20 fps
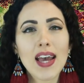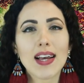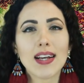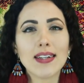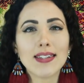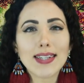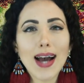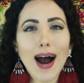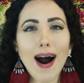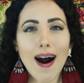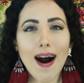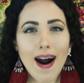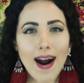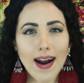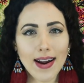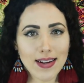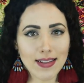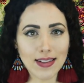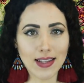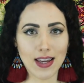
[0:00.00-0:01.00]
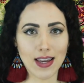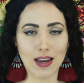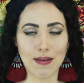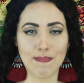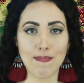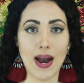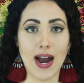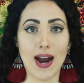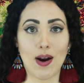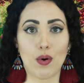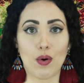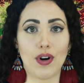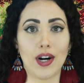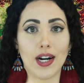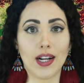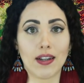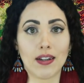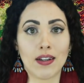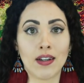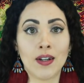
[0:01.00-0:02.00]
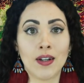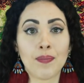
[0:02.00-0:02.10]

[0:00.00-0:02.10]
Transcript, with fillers: is highly empowering,